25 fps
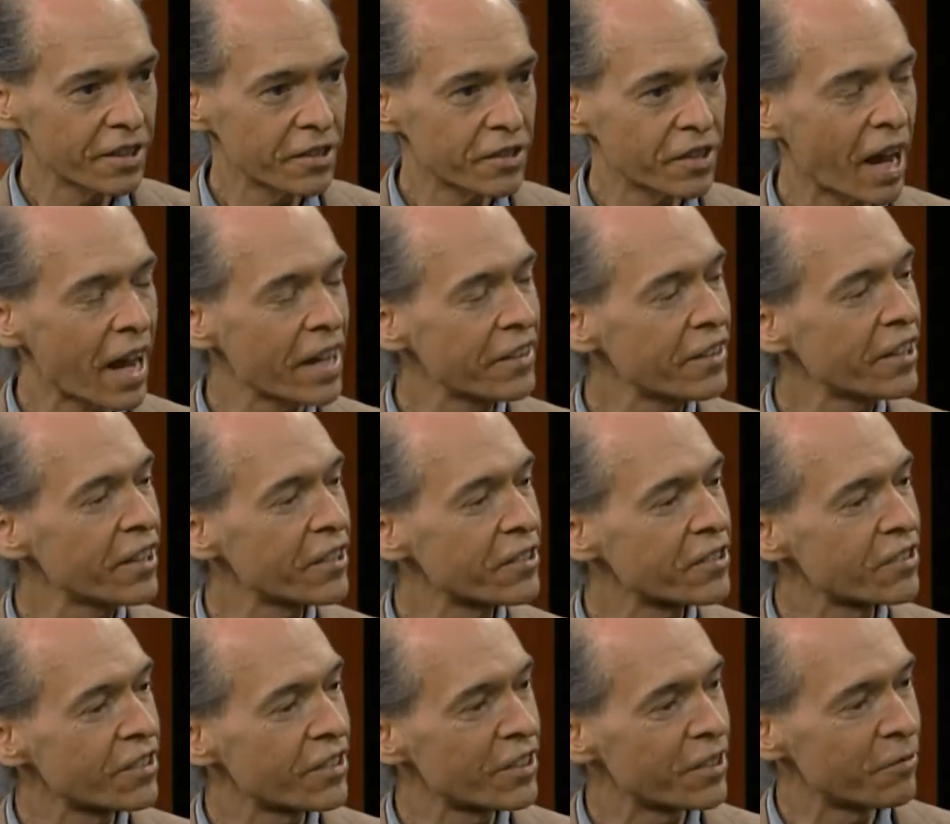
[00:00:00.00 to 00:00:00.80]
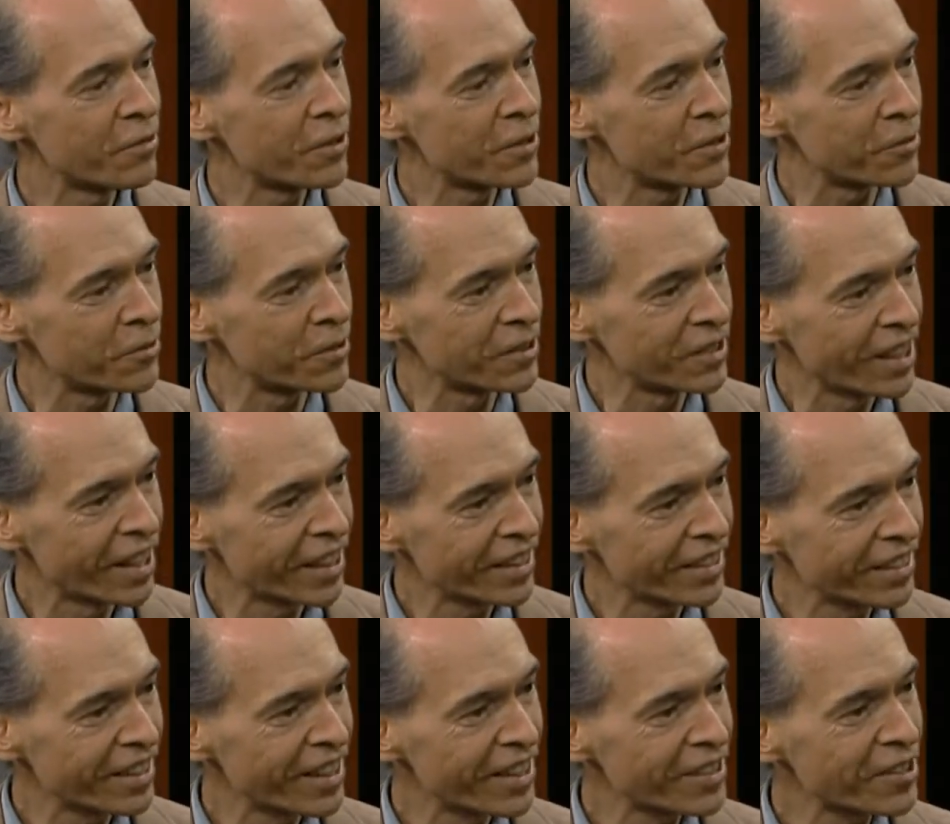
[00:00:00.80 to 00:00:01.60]
I think it's individual.
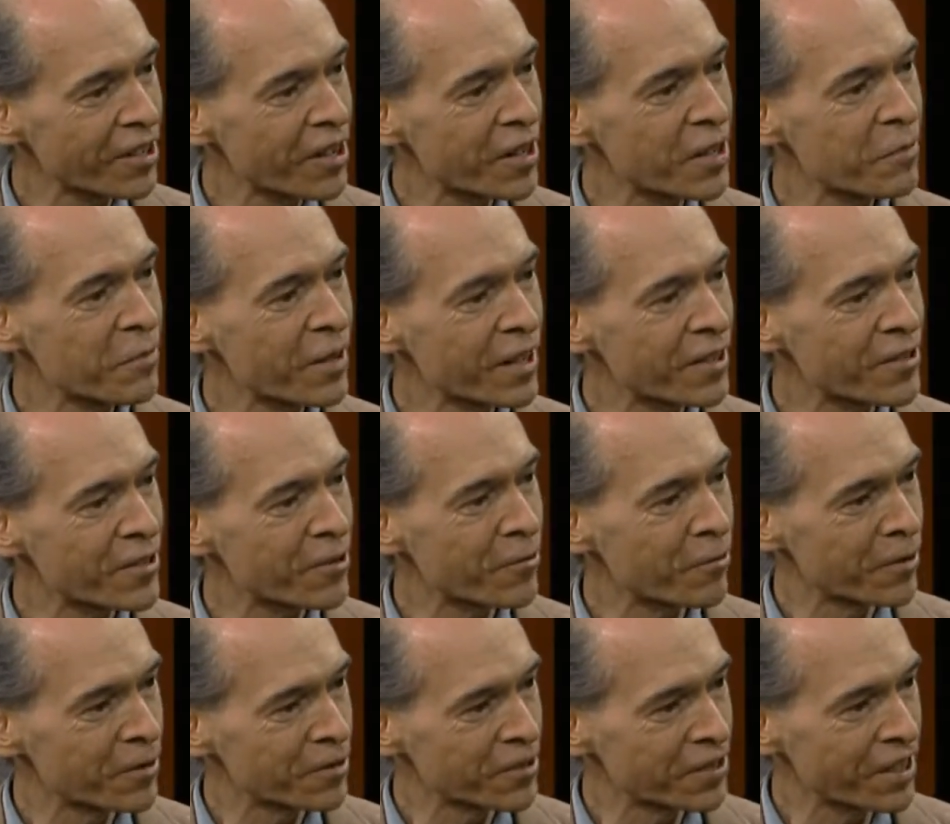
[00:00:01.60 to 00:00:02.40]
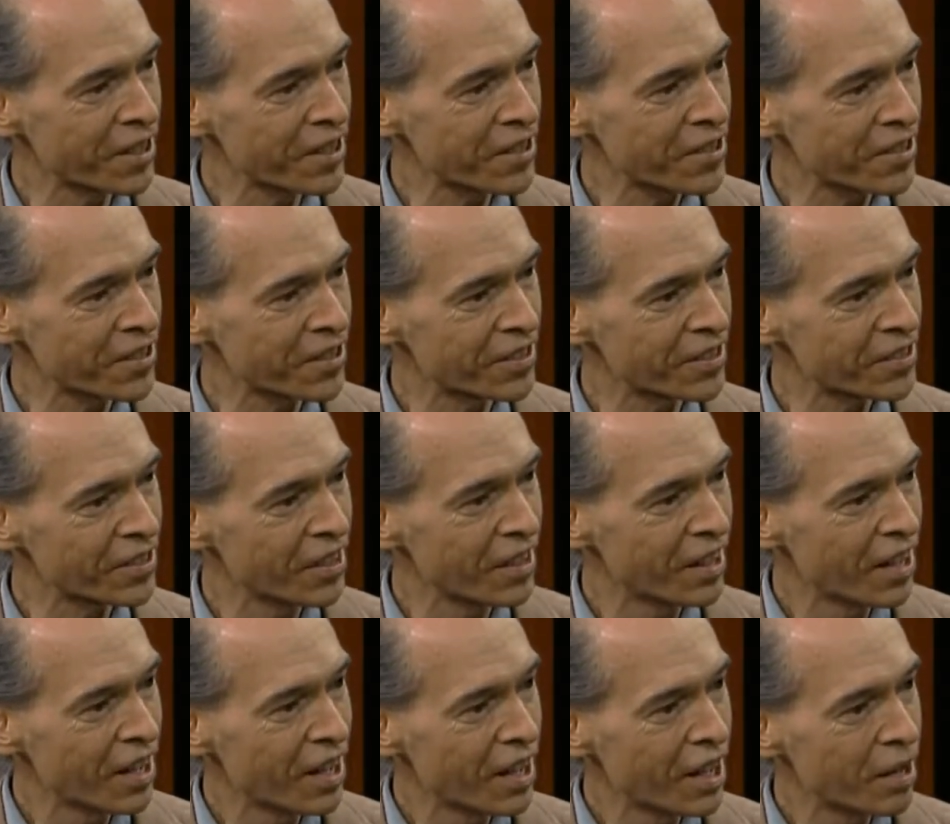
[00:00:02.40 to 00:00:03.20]
It's hard to make generalizations
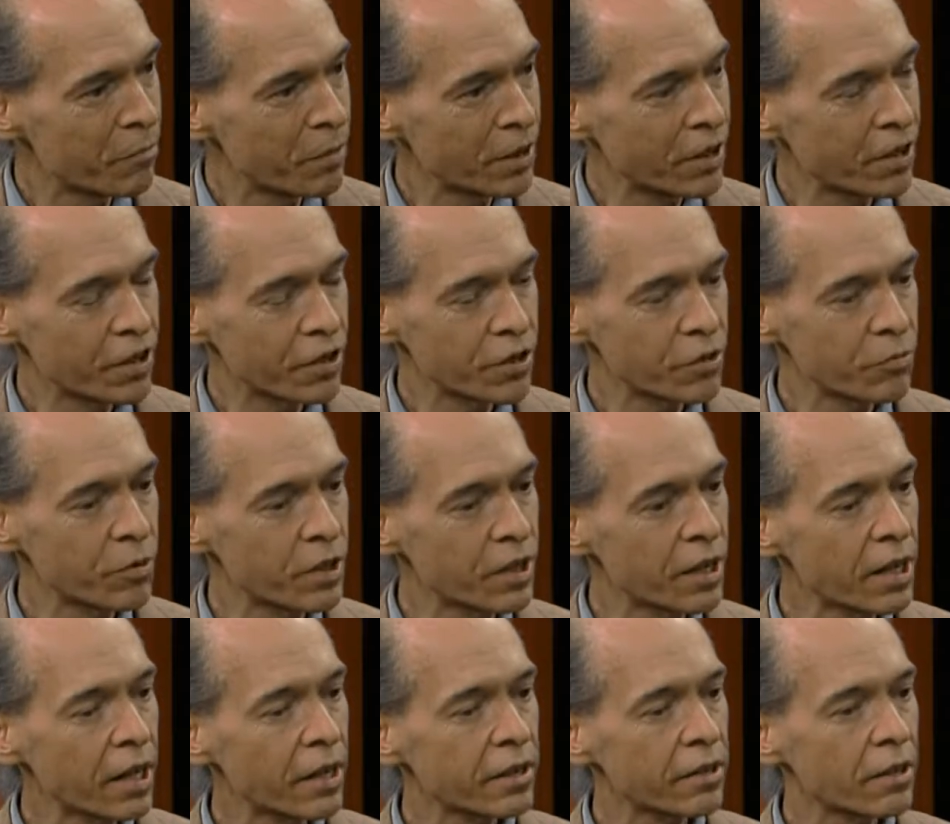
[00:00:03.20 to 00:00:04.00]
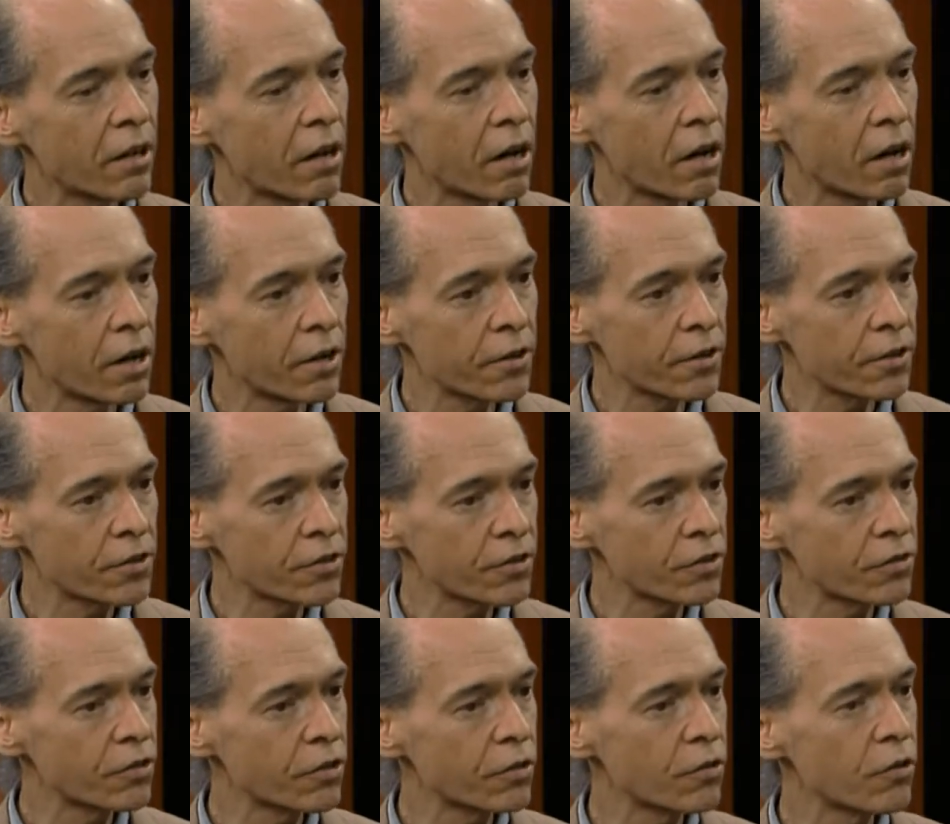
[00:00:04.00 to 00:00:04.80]
because we get
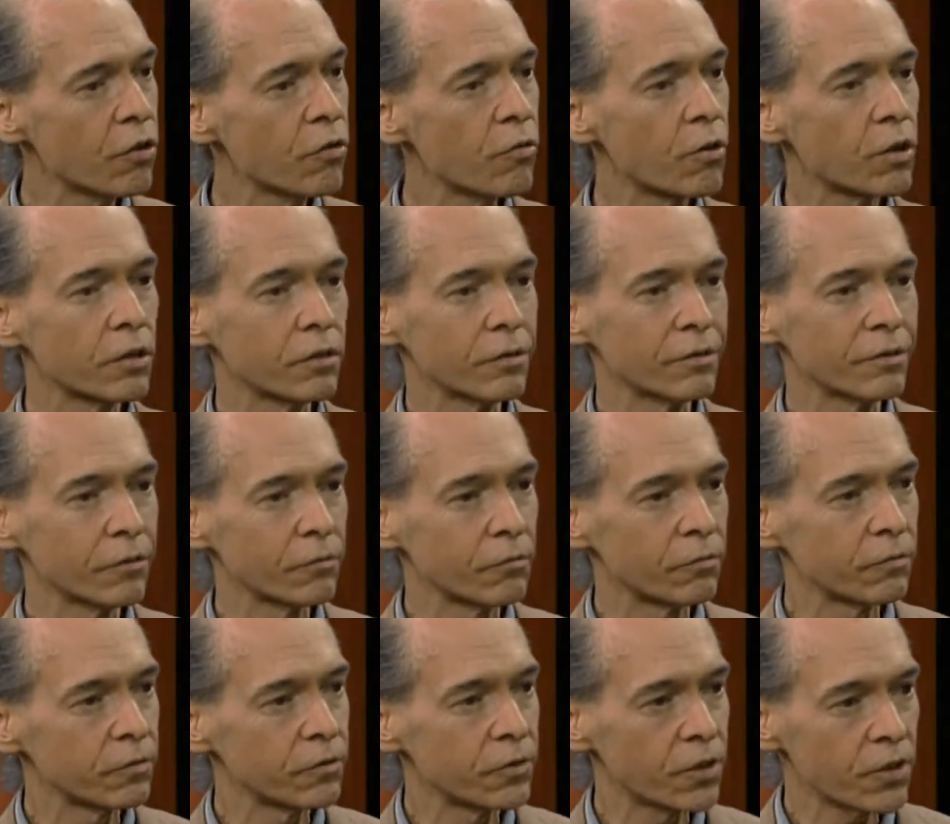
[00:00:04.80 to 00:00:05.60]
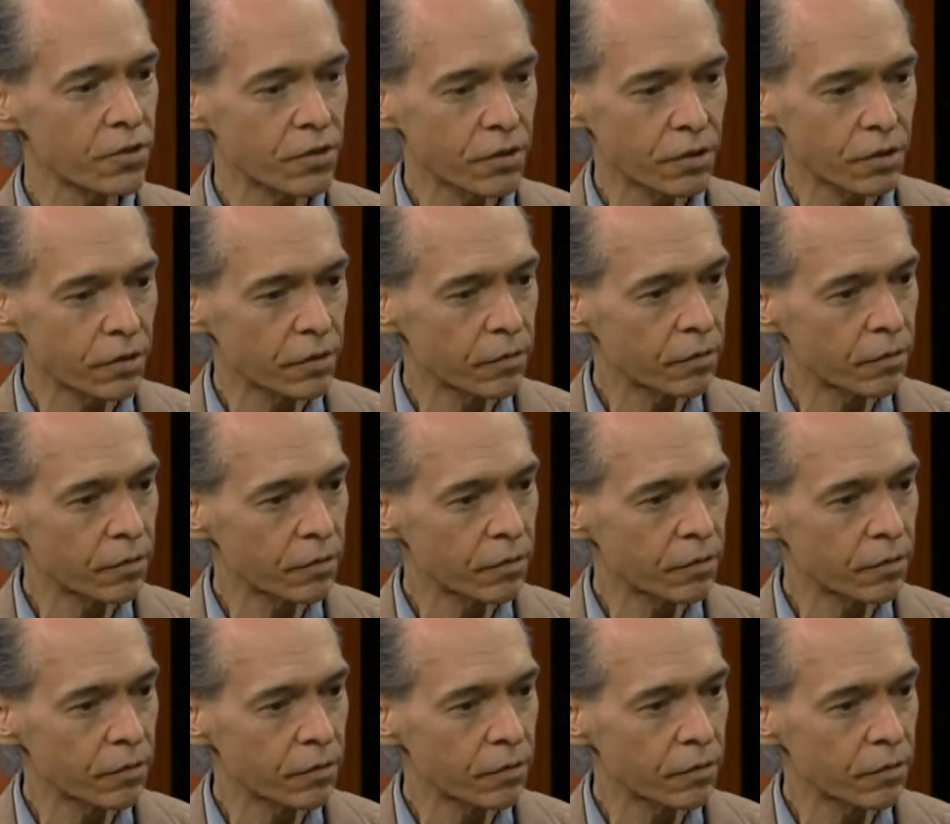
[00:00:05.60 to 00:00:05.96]
artists who are just